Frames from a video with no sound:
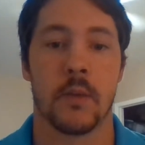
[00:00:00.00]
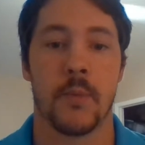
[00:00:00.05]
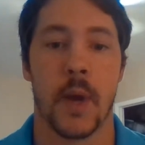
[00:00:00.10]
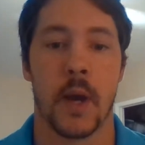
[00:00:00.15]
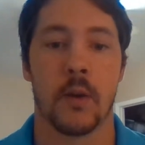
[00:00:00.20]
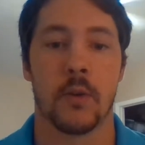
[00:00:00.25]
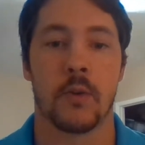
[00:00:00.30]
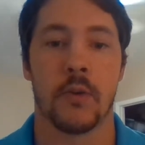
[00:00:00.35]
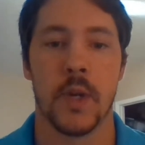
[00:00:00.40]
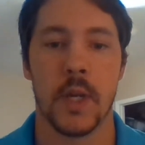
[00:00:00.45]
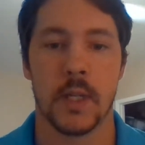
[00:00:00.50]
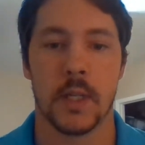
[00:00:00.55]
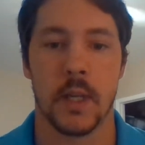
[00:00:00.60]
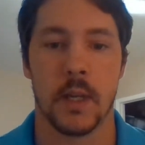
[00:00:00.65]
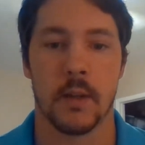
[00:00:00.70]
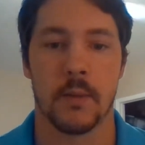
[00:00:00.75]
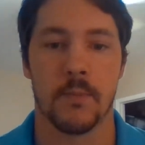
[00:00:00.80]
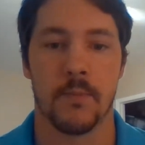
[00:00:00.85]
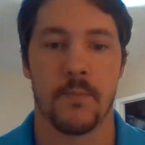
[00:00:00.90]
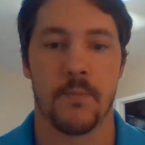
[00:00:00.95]
about
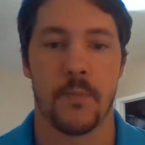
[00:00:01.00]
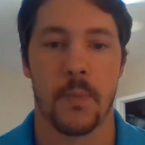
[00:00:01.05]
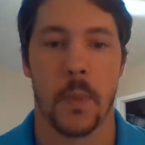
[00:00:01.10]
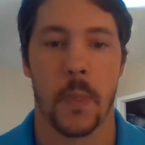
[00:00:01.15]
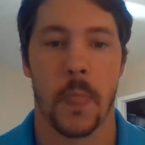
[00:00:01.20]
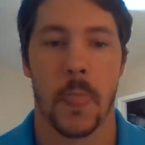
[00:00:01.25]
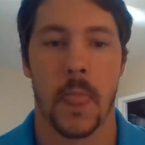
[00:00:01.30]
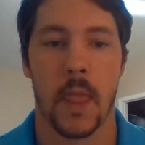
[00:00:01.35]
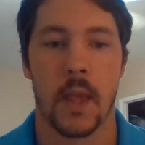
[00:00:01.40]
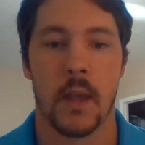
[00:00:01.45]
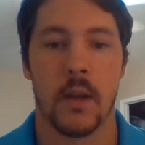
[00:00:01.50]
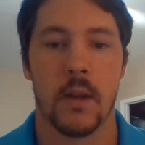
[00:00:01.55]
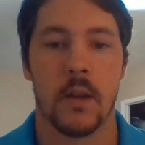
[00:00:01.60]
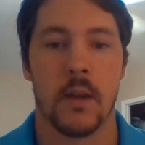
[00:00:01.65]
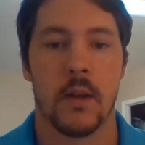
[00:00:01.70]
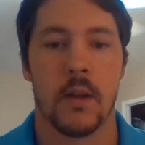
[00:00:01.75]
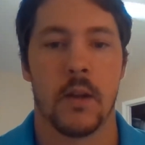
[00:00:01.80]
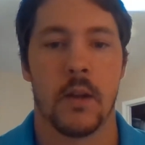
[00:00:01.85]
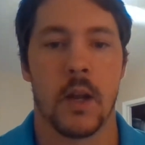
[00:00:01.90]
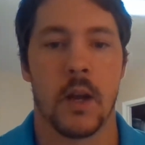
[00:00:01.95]
creatine.
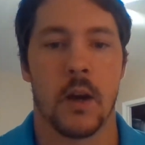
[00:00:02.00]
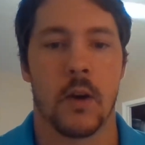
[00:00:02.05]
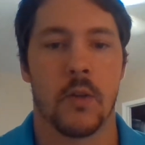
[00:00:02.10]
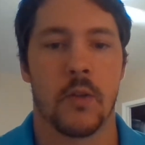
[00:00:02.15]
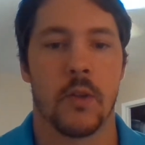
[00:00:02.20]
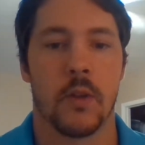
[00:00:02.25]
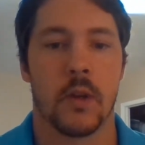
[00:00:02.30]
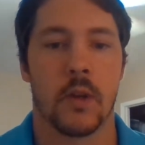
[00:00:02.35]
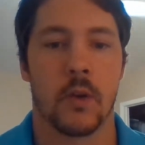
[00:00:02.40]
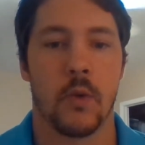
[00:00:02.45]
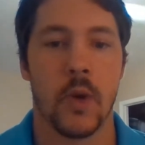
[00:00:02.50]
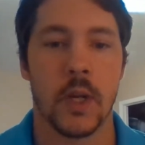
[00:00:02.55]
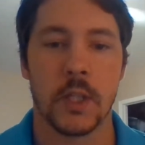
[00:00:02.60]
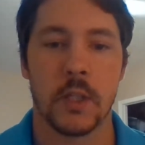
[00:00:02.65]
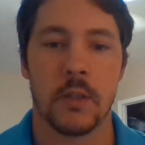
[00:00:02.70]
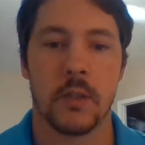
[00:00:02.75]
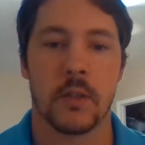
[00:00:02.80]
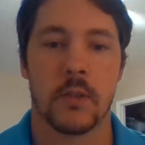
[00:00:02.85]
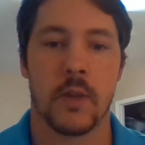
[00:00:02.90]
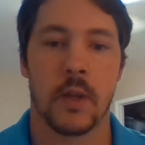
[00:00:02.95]
Now, the
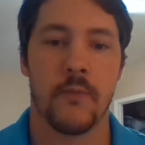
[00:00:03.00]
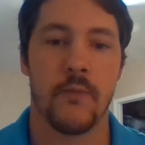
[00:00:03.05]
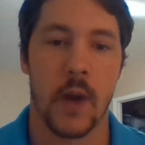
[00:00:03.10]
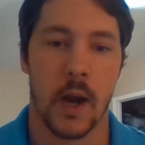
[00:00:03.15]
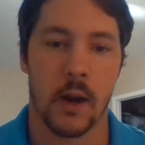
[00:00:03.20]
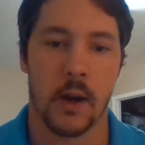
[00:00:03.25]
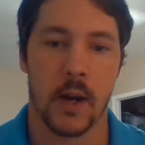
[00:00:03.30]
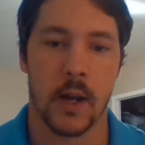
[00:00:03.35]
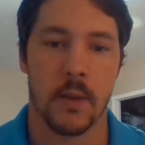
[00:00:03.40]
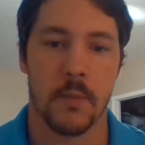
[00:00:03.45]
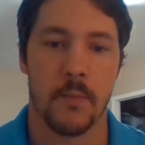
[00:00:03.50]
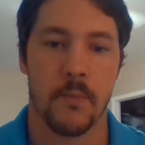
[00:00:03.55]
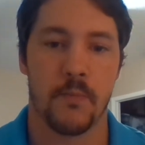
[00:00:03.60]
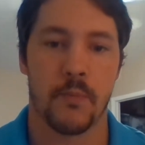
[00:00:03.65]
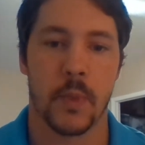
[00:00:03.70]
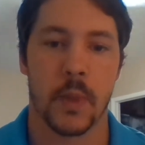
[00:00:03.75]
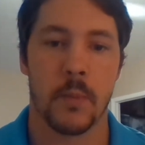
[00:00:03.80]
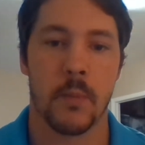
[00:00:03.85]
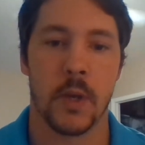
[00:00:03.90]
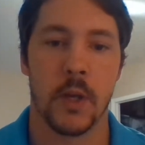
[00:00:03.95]
questions vary,
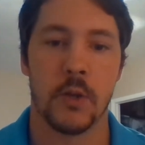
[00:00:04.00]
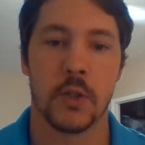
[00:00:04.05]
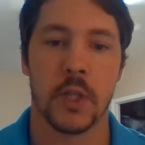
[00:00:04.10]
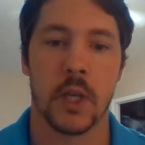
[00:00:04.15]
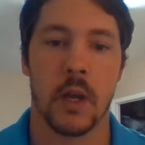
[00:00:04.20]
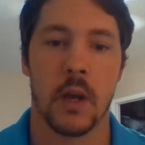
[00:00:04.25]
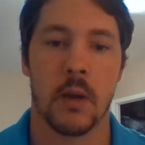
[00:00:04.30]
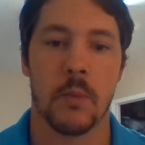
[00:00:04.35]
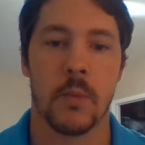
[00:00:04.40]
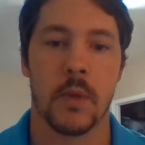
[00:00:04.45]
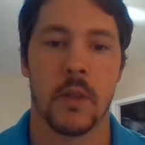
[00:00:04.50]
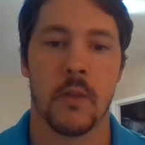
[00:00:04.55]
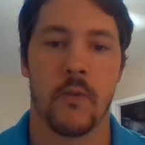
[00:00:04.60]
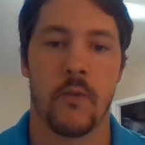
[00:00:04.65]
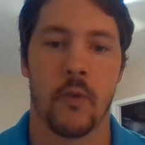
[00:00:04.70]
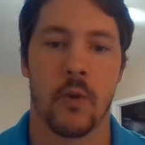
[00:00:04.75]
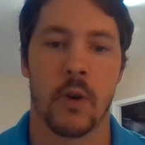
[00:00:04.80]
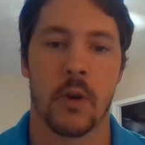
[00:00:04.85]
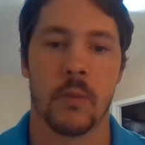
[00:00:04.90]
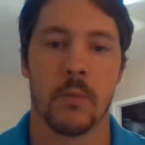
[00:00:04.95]
but usually come in the
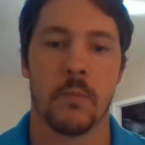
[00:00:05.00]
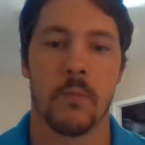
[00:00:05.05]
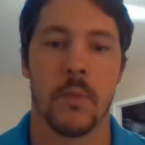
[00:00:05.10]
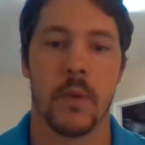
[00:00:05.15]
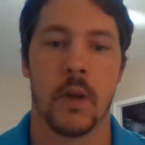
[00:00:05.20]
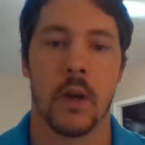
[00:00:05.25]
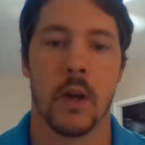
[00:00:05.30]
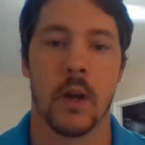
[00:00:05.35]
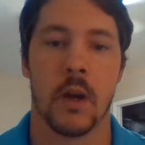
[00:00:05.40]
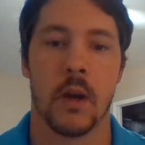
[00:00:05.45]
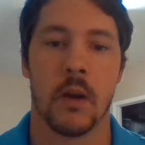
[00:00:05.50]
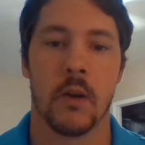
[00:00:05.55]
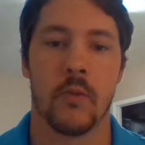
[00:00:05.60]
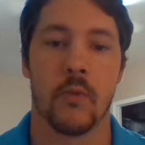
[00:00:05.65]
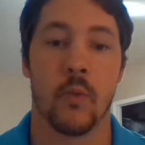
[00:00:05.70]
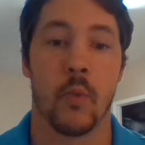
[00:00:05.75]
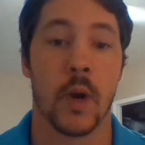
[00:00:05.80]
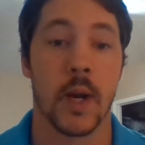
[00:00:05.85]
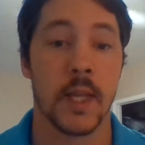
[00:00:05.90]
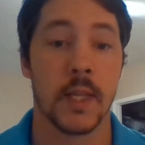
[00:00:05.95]
form
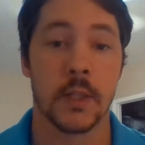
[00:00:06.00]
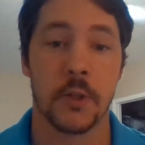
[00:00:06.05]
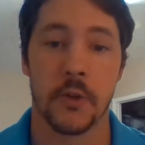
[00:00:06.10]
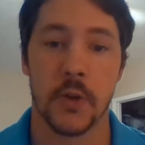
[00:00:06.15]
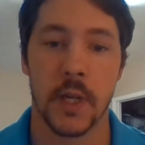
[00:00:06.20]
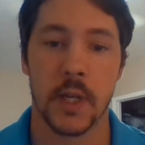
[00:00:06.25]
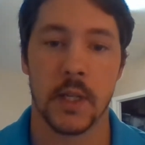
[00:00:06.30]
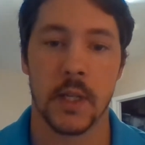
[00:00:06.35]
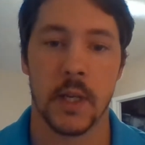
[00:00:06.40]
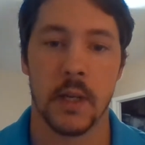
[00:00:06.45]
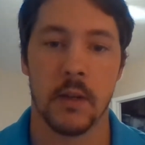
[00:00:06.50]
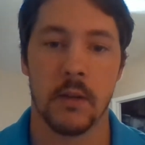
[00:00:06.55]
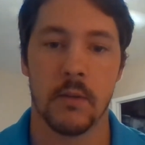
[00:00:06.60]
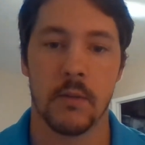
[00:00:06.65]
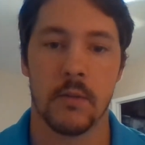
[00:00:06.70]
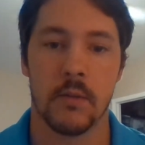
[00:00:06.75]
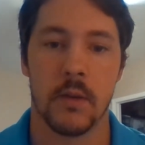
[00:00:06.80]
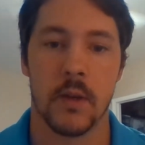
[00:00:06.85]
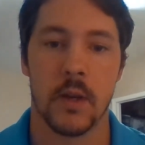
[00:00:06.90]
of what is creatine?